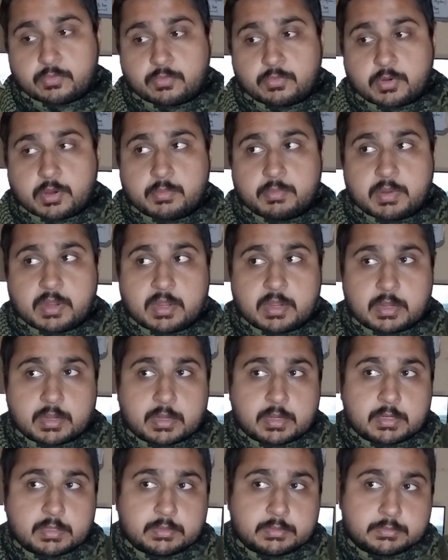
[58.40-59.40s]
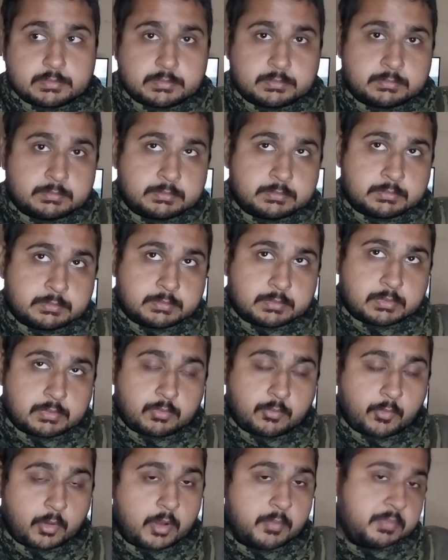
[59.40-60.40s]
from a
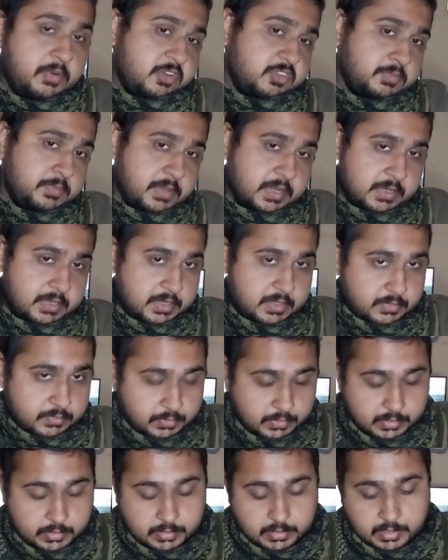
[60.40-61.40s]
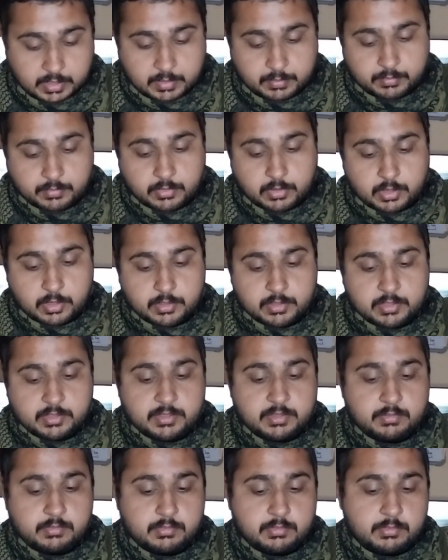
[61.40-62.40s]
raw perspective. I'm not a
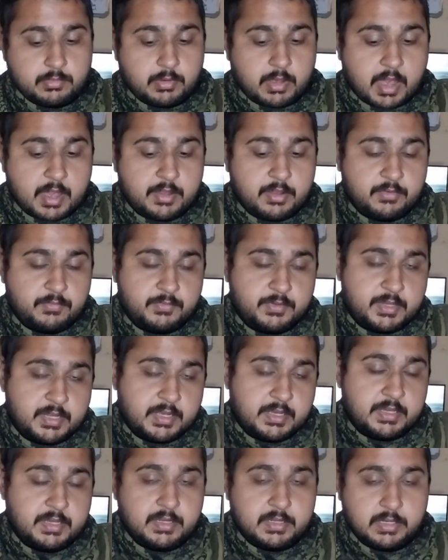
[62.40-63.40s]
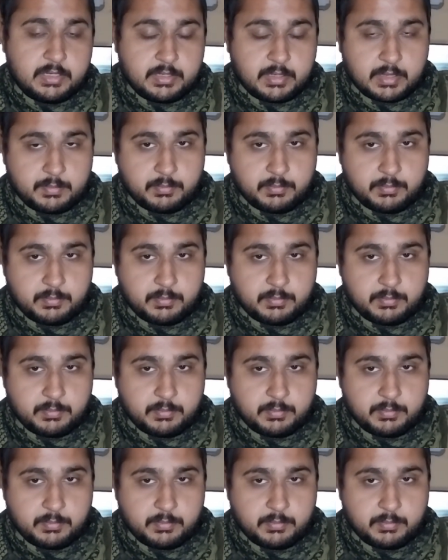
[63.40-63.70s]
kind of technical